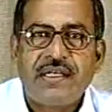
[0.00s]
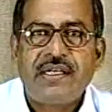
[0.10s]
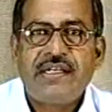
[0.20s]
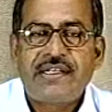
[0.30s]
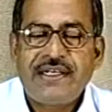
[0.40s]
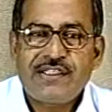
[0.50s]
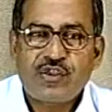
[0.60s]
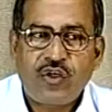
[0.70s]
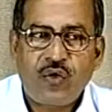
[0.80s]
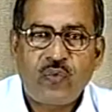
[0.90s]
in case
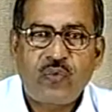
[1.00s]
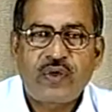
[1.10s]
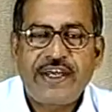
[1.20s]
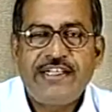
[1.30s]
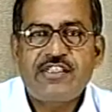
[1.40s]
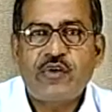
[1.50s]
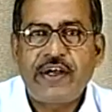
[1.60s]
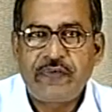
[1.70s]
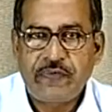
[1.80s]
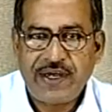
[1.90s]
of
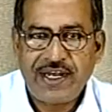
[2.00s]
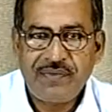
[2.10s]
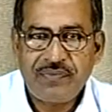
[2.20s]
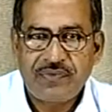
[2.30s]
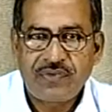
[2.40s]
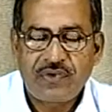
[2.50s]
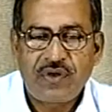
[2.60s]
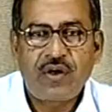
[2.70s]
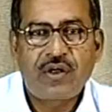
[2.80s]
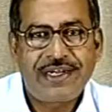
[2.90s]
8085
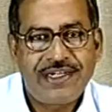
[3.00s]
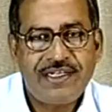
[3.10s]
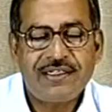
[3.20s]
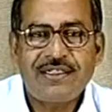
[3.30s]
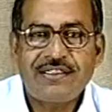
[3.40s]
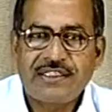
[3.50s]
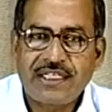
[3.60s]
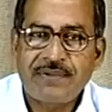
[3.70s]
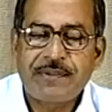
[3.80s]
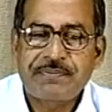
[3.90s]
or any other
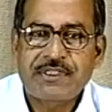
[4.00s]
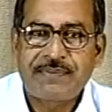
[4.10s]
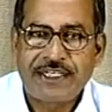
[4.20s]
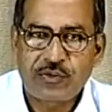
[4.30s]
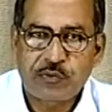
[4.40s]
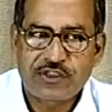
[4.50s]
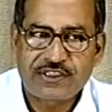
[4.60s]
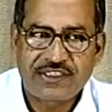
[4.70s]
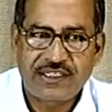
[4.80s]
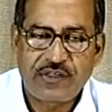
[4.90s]
general purpose
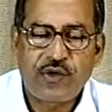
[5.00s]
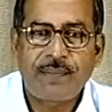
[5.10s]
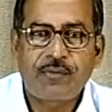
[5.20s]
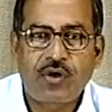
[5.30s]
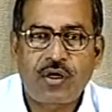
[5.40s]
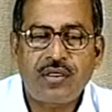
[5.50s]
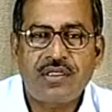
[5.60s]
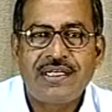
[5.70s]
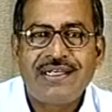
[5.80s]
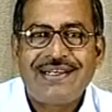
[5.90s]
microprocessor, you have got
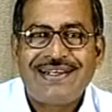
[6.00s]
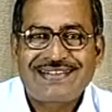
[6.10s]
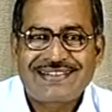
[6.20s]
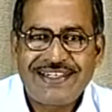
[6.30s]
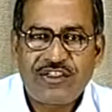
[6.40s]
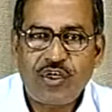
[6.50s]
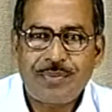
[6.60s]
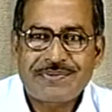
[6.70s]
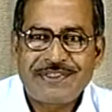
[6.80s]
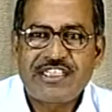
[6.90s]
a set of
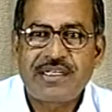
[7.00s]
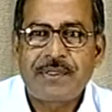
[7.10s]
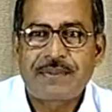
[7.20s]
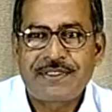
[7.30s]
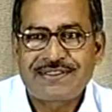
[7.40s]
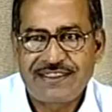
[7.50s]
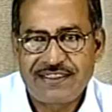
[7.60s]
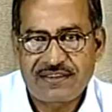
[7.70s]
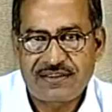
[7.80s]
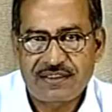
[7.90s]
special purpose
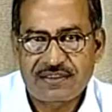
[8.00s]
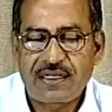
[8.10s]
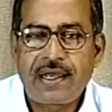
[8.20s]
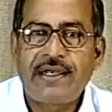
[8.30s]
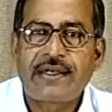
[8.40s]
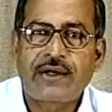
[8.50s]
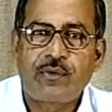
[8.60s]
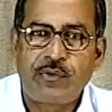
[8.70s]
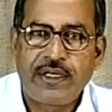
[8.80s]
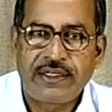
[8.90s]
registers like
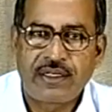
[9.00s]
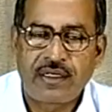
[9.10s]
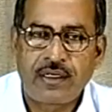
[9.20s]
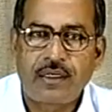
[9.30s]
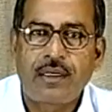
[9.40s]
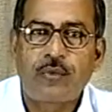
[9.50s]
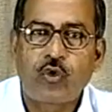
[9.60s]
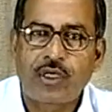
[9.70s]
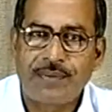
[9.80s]
accumulator, program